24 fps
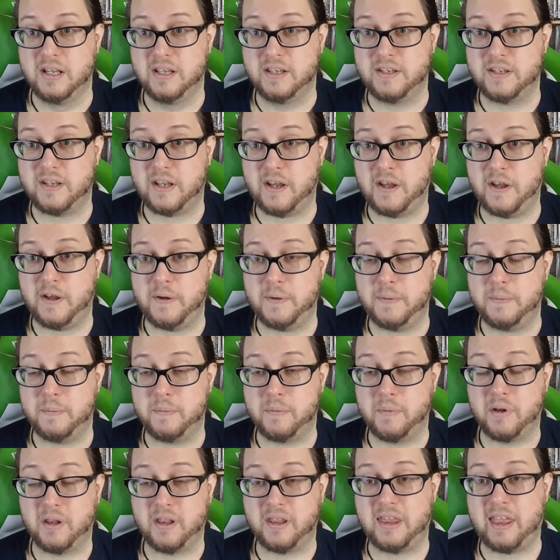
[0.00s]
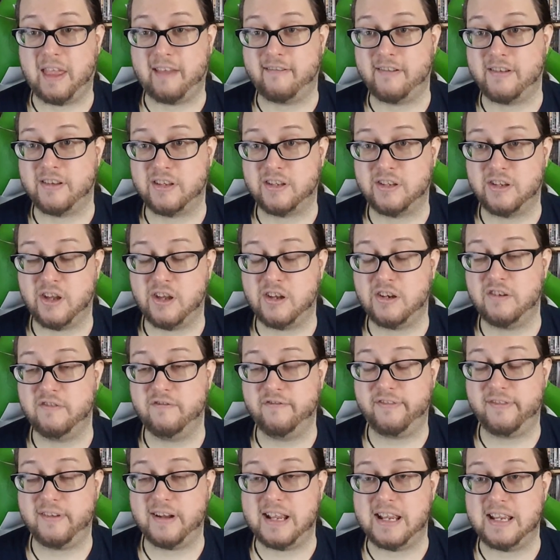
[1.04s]
So there are certain
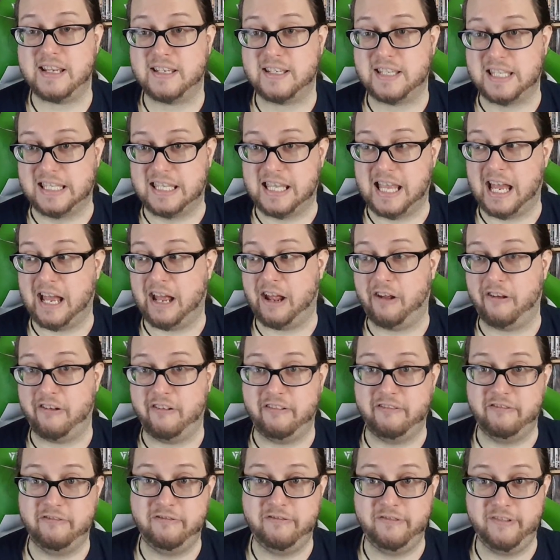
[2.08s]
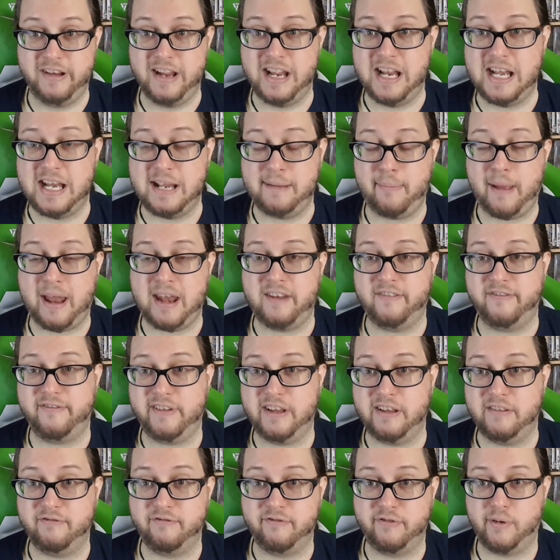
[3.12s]
fleets that really
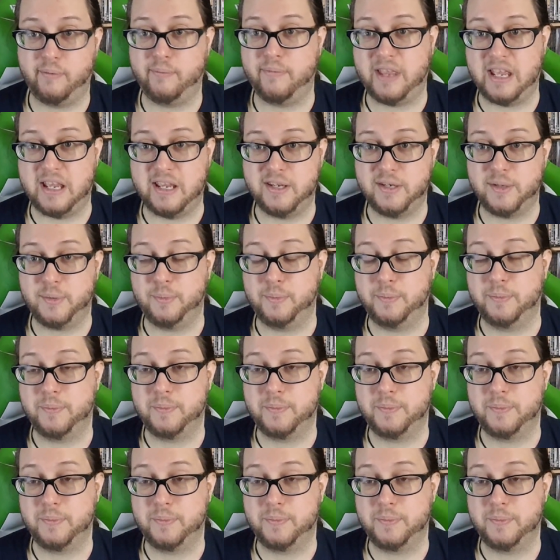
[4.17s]
benefit from this.